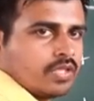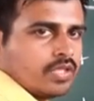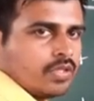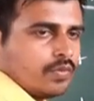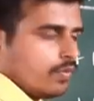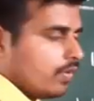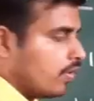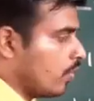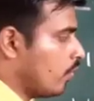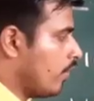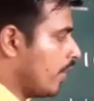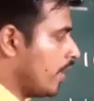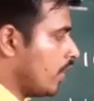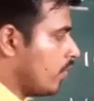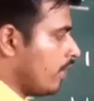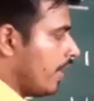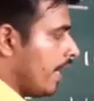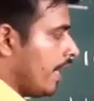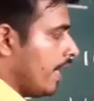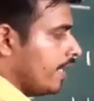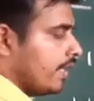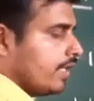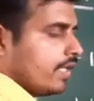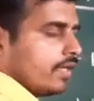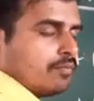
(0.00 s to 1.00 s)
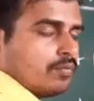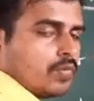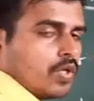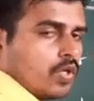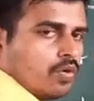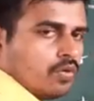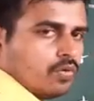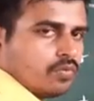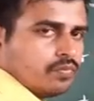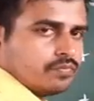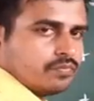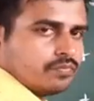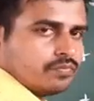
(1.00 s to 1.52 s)
We are going to add them?
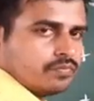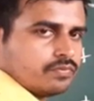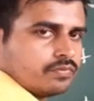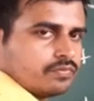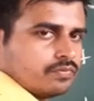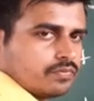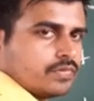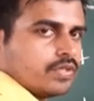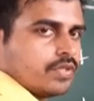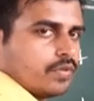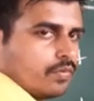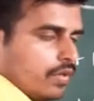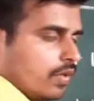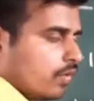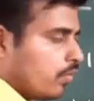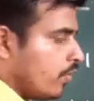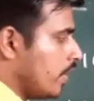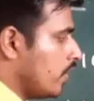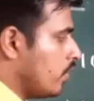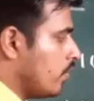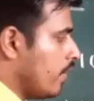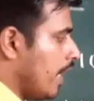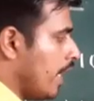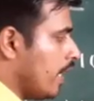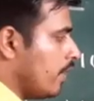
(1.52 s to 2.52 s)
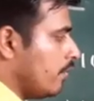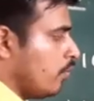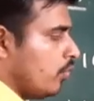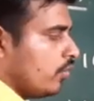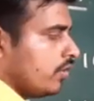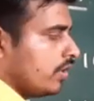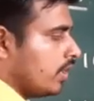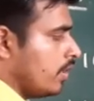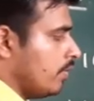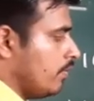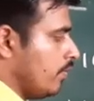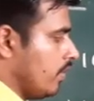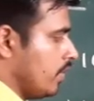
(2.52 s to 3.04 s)
No. We are going to add
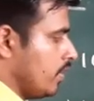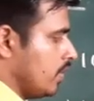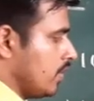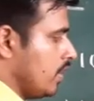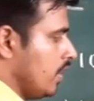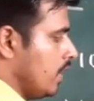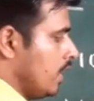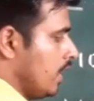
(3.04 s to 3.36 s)
both numbers.